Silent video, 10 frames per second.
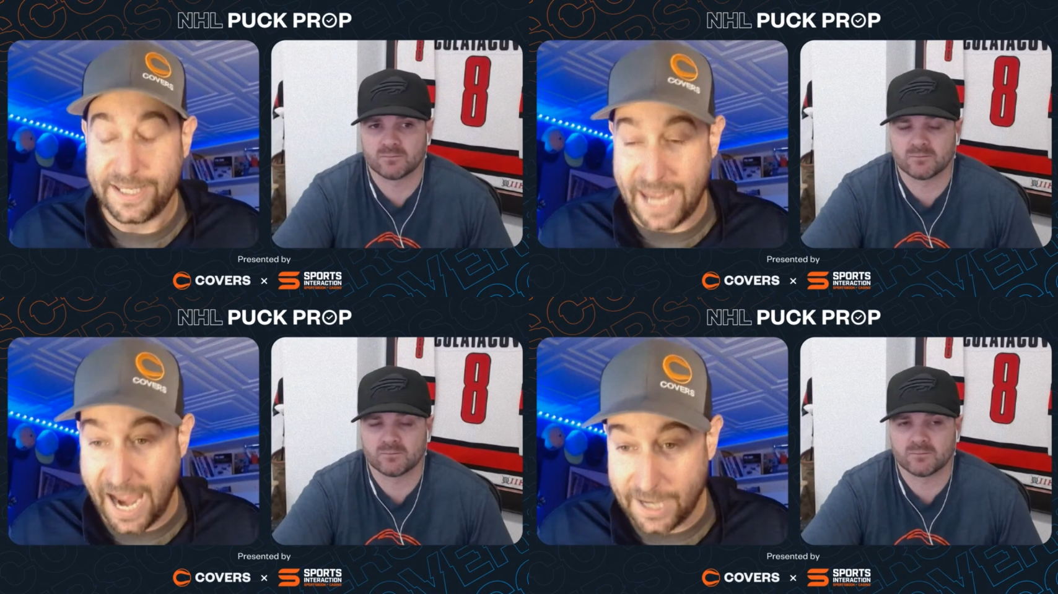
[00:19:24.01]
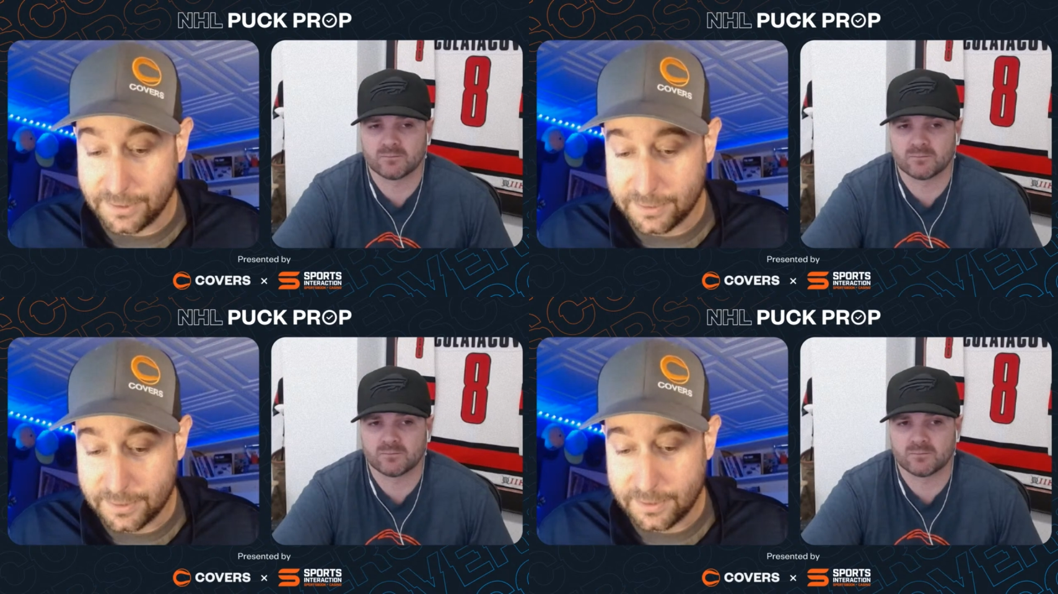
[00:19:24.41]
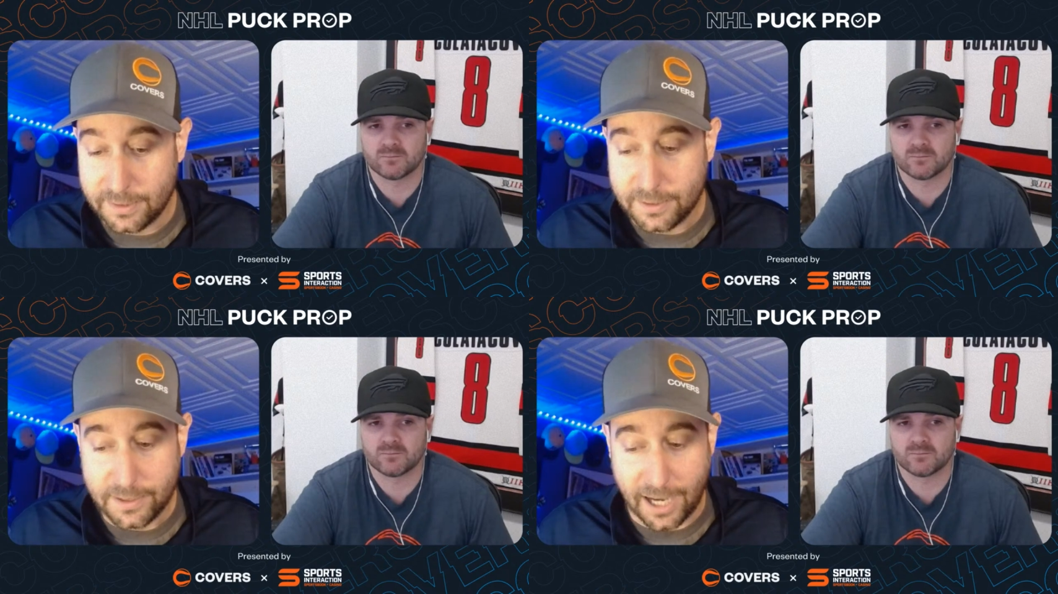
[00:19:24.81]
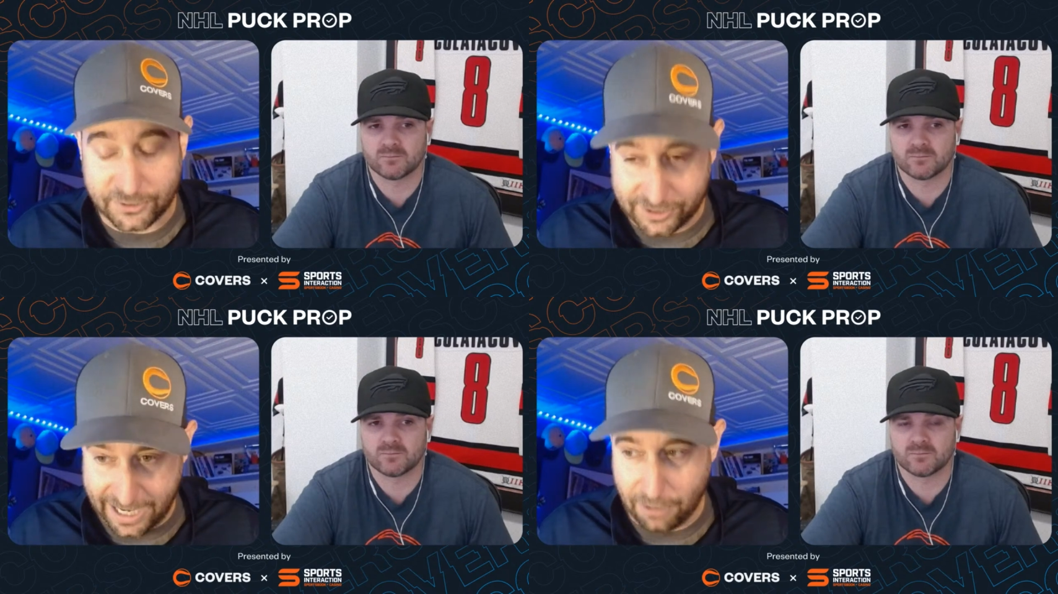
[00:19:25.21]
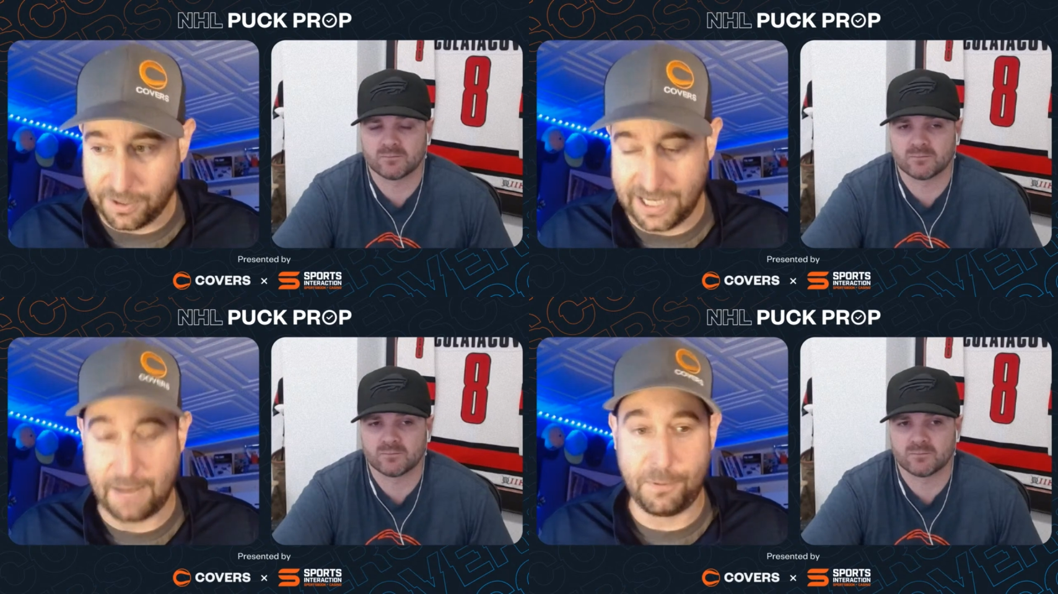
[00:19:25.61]
Speaker 1: Can a scary
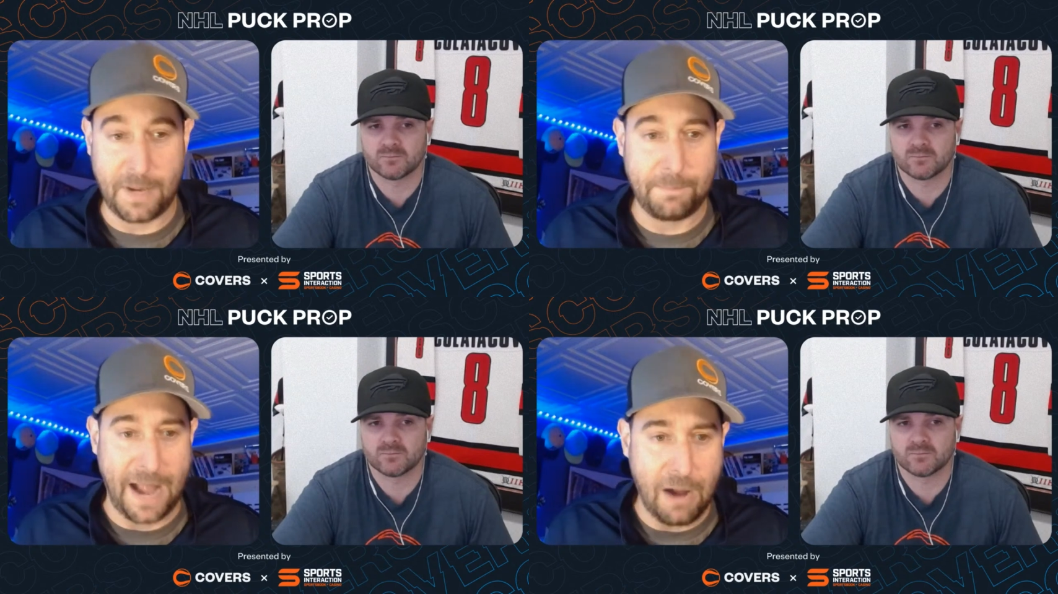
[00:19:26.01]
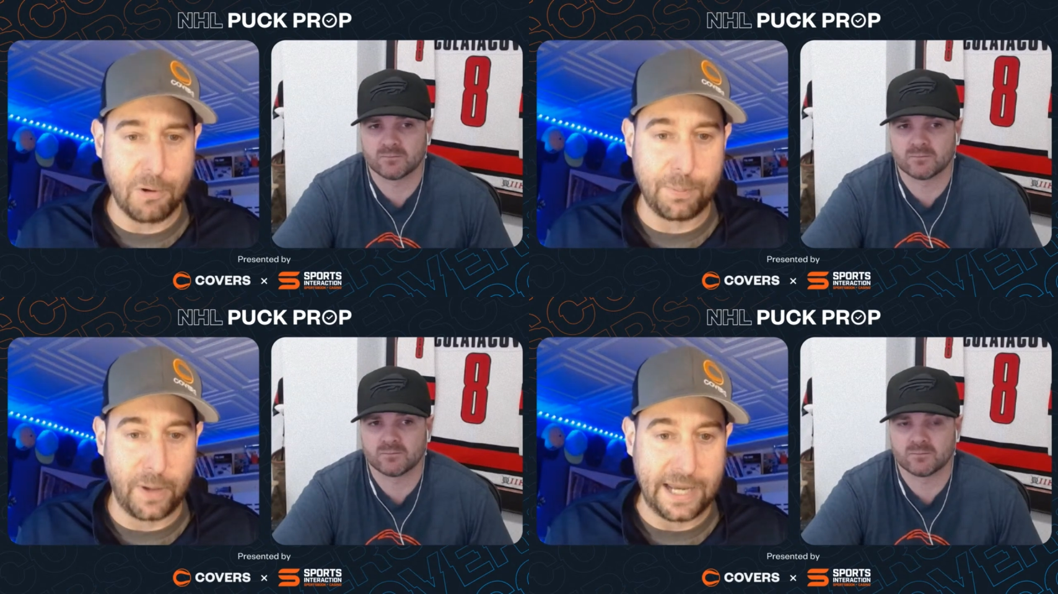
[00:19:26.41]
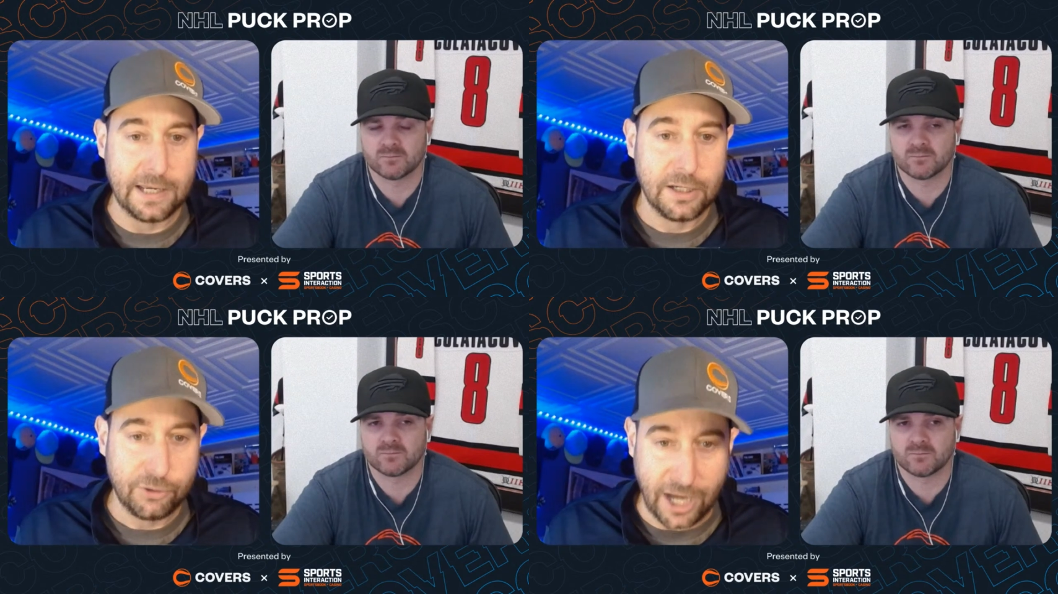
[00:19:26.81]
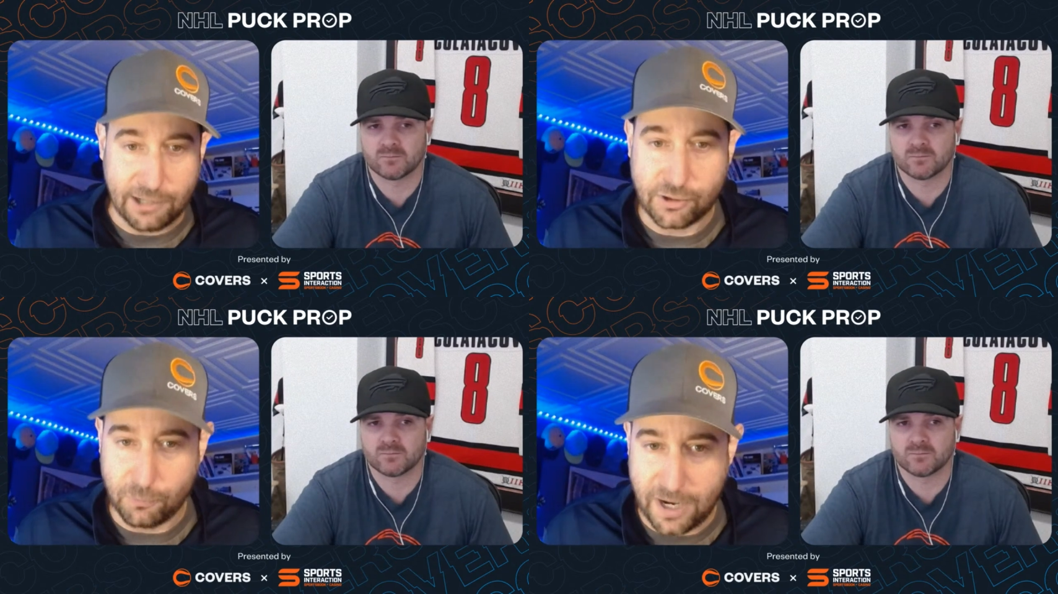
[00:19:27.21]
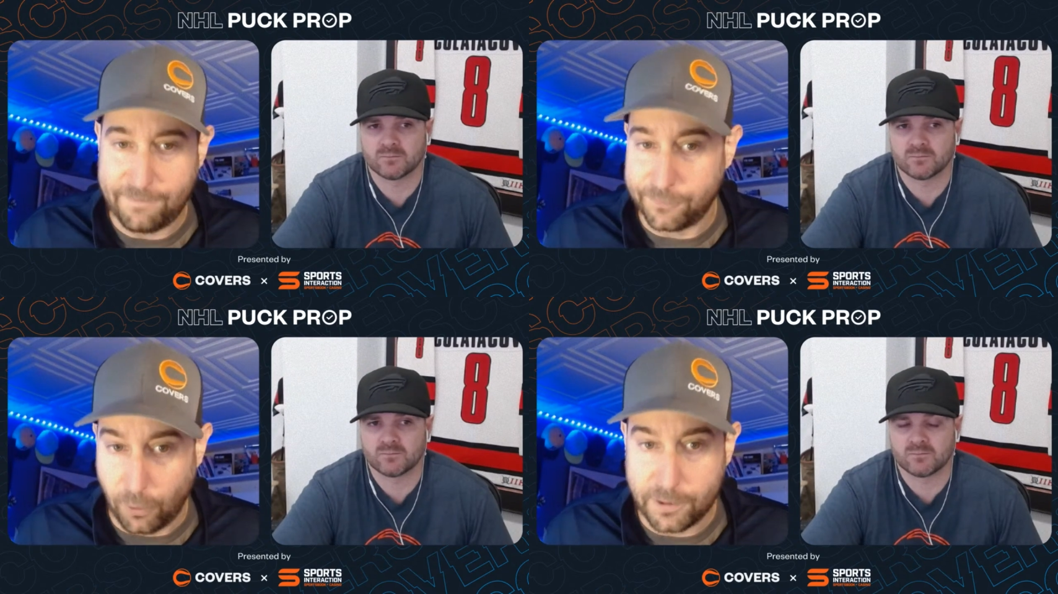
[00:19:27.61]
Tampa Bay power play change the way
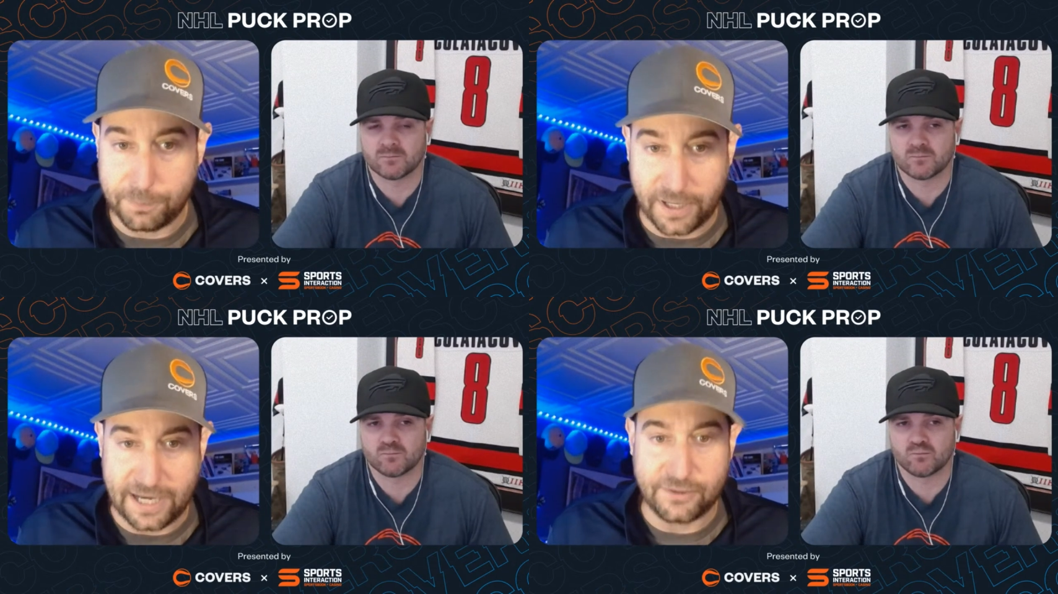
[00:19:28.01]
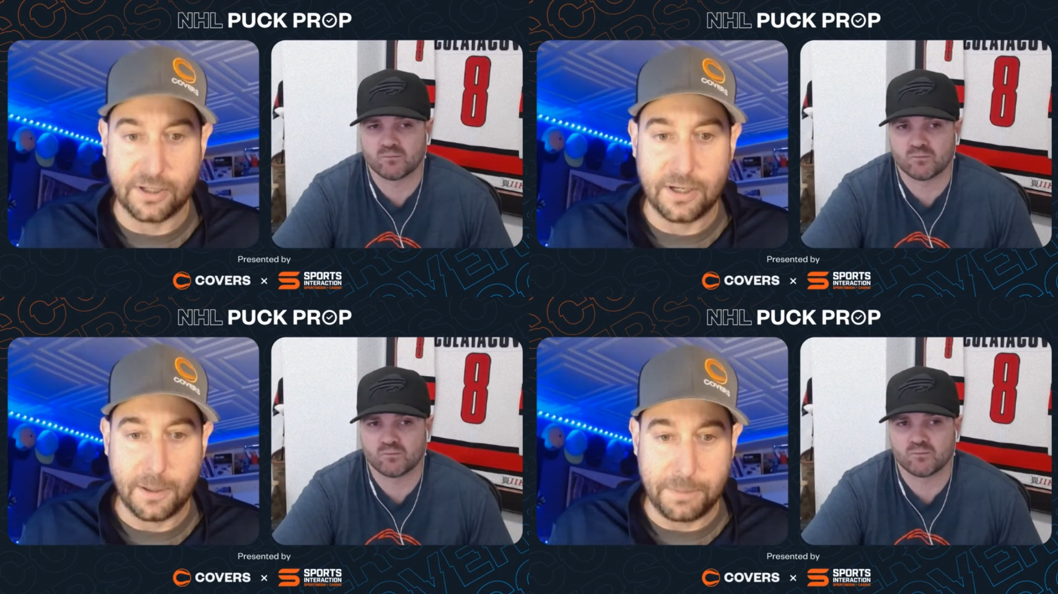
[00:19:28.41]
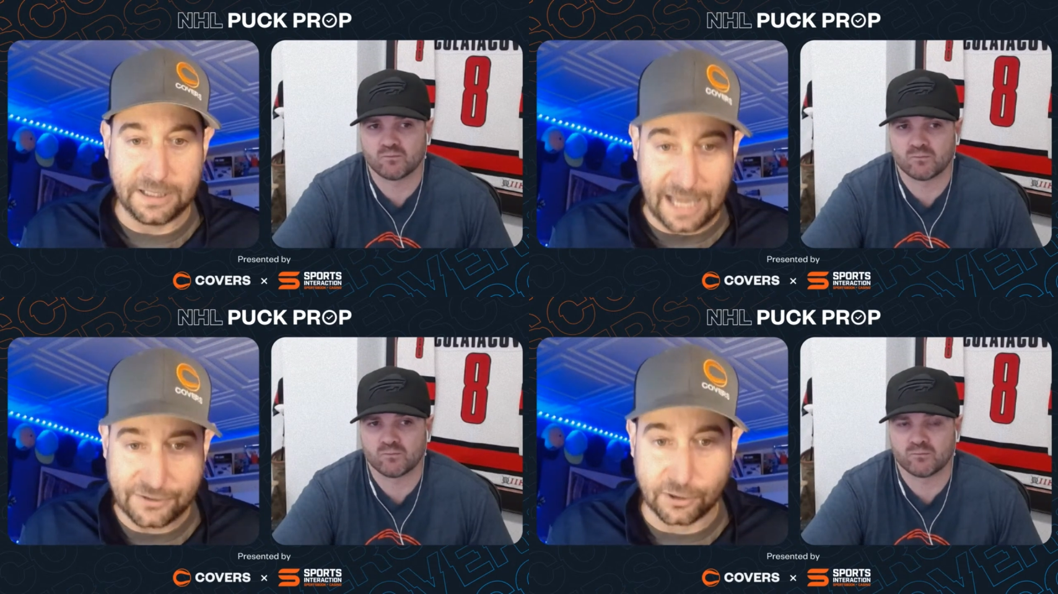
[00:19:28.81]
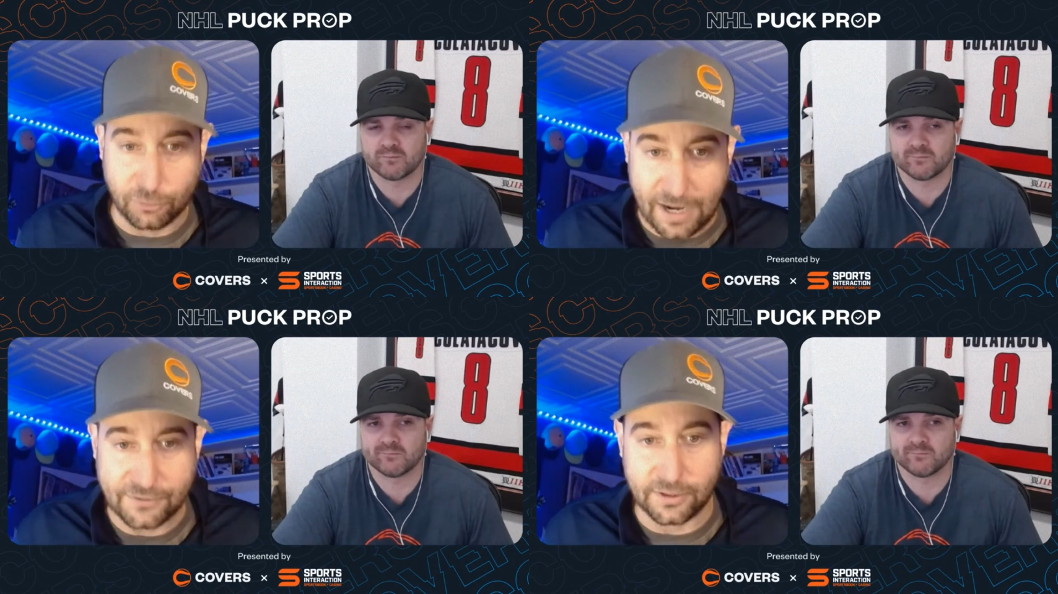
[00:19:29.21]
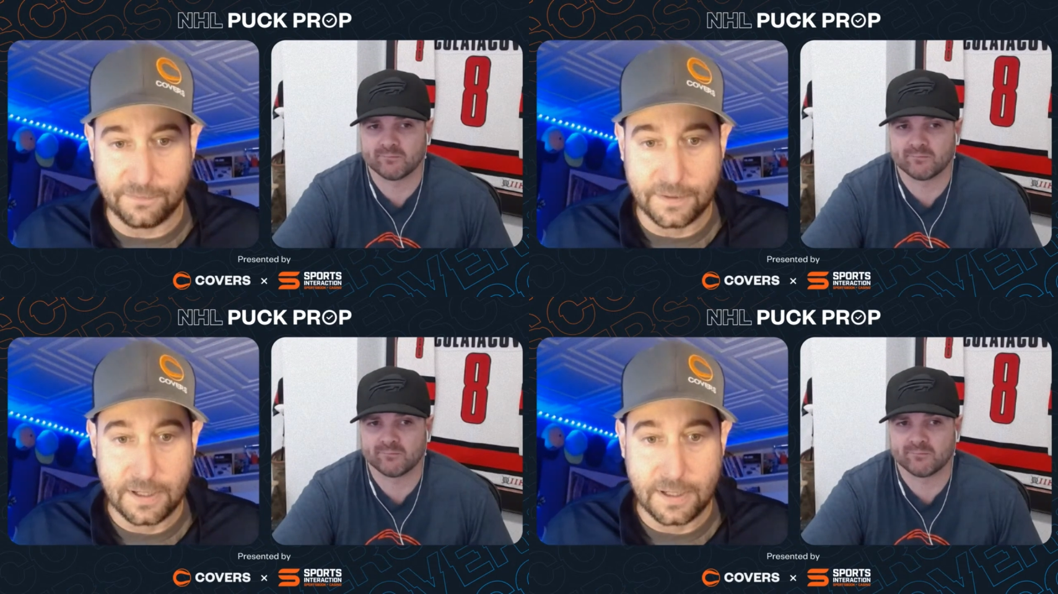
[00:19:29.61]
Florida plays and be less aggressive